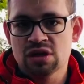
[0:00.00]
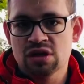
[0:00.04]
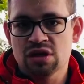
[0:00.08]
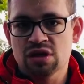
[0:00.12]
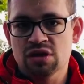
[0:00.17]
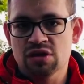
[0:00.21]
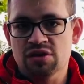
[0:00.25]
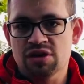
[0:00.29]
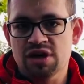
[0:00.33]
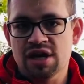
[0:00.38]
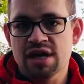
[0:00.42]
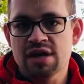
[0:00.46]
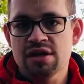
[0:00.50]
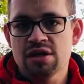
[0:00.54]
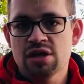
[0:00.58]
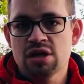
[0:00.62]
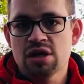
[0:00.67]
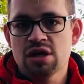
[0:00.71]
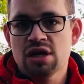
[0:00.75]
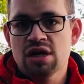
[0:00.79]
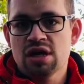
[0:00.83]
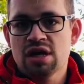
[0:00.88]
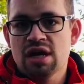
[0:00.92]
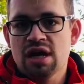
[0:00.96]
Okay,
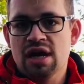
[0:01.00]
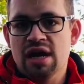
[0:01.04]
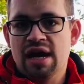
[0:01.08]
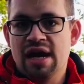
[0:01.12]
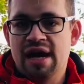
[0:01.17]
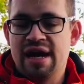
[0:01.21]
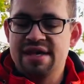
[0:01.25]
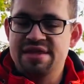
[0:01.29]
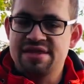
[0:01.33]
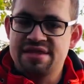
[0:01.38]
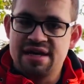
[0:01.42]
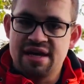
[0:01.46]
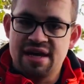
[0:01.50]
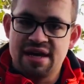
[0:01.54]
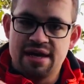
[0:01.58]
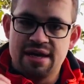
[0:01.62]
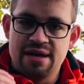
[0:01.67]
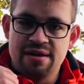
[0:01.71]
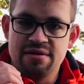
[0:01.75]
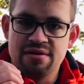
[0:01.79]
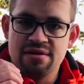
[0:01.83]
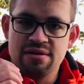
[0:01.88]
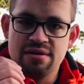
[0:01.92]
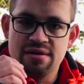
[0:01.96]
the
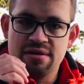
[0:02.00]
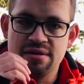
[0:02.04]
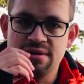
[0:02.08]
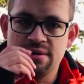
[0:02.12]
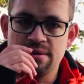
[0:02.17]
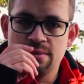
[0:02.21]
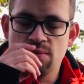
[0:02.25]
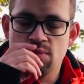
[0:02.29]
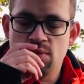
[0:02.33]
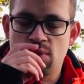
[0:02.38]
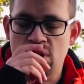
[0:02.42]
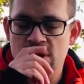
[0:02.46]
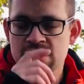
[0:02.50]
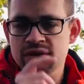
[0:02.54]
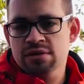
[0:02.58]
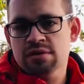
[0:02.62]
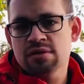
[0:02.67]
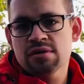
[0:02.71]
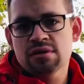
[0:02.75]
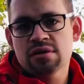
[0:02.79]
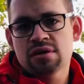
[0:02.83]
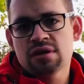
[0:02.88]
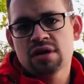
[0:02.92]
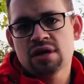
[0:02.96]
one
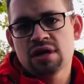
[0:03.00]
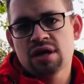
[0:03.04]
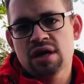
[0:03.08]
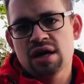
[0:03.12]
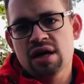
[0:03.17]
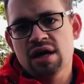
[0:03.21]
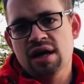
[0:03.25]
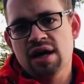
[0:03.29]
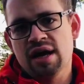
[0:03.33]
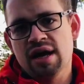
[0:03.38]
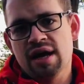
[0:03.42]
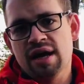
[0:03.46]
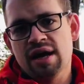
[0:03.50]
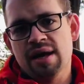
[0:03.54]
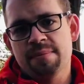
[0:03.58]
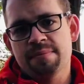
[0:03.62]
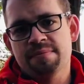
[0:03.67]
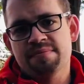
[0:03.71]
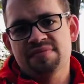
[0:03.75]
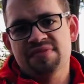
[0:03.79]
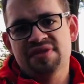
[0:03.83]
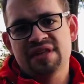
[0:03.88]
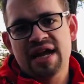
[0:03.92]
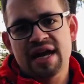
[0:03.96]

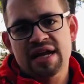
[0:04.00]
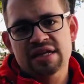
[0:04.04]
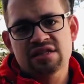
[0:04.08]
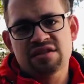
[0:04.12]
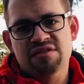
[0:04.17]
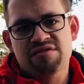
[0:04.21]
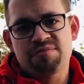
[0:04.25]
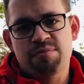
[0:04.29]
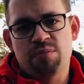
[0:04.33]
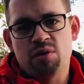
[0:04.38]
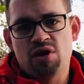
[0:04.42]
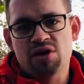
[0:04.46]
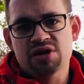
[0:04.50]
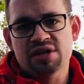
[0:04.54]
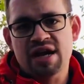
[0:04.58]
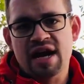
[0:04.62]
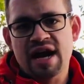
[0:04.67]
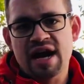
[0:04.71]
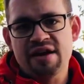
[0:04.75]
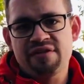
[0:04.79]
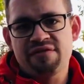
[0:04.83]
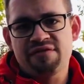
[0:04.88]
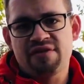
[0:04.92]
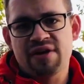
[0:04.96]
negative point
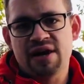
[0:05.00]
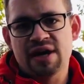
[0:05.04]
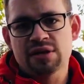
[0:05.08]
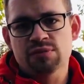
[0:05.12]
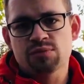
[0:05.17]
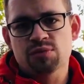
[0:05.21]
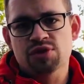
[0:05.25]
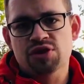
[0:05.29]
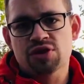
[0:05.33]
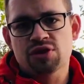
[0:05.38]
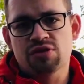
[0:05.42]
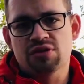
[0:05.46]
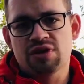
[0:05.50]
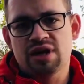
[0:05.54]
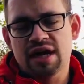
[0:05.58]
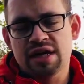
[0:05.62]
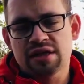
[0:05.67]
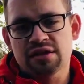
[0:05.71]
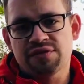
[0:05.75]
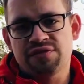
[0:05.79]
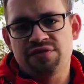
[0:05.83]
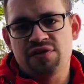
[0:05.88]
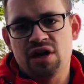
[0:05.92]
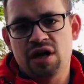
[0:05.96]
I find with
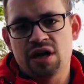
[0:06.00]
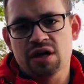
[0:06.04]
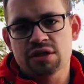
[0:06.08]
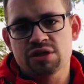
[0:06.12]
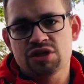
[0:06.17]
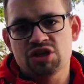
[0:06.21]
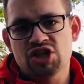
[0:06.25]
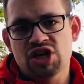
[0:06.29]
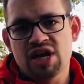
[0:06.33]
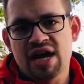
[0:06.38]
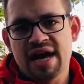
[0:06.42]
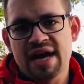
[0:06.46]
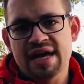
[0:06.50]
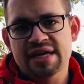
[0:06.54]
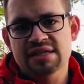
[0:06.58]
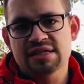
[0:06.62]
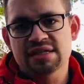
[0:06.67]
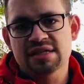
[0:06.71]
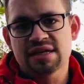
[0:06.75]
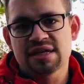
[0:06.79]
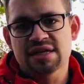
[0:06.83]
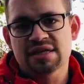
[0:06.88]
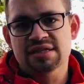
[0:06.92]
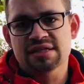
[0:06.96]
Collector for
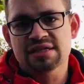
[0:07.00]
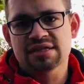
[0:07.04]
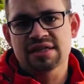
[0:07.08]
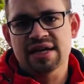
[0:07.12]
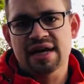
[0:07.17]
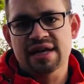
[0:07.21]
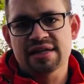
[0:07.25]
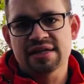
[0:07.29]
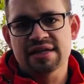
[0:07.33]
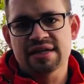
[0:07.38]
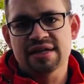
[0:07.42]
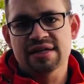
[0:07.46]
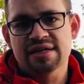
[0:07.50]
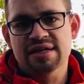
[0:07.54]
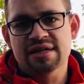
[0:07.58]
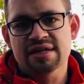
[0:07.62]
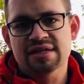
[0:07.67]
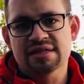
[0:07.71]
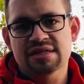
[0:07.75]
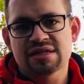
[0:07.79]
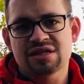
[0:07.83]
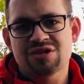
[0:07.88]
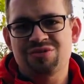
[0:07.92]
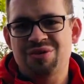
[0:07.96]
ArcGIS is that it
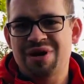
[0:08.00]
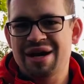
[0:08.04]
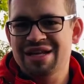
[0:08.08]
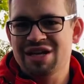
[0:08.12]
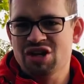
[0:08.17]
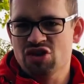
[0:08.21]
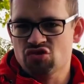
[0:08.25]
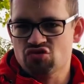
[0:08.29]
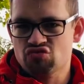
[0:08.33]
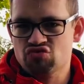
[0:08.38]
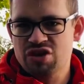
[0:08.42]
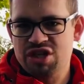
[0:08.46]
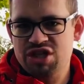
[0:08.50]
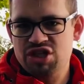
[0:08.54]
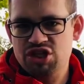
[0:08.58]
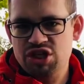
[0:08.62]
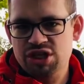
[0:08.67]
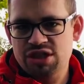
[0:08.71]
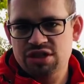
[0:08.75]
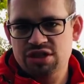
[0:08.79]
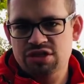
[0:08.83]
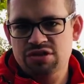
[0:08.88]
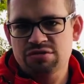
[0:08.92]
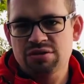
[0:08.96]
is quite a
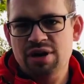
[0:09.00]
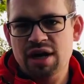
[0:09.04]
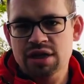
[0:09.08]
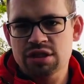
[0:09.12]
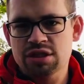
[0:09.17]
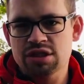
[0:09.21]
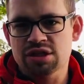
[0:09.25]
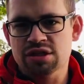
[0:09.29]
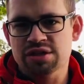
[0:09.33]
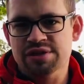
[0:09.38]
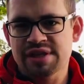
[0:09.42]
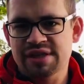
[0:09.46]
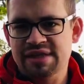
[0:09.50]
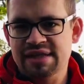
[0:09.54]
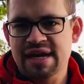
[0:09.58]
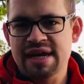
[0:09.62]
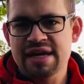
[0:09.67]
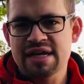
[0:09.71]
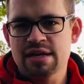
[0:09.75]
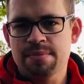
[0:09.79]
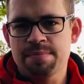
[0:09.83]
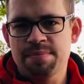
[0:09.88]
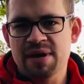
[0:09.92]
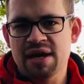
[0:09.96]
rigid structure. The
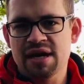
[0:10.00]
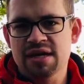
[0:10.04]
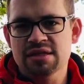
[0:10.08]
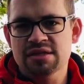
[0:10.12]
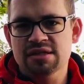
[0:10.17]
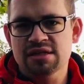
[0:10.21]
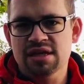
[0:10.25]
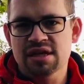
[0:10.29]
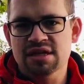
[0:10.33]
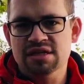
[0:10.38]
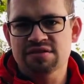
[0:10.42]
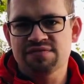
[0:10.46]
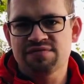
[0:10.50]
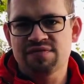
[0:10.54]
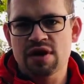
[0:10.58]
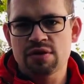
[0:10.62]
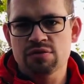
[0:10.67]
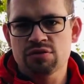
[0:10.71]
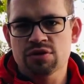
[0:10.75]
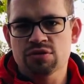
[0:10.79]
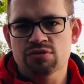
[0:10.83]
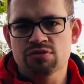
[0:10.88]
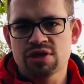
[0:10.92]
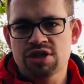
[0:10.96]
database is
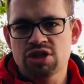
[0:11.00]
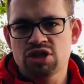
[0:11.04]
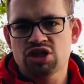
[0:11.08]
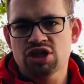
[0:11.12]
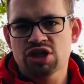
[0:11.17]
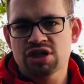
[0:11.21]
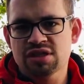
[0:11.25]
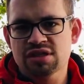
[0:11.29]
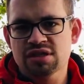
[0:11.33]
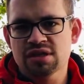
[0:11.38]
very rigid,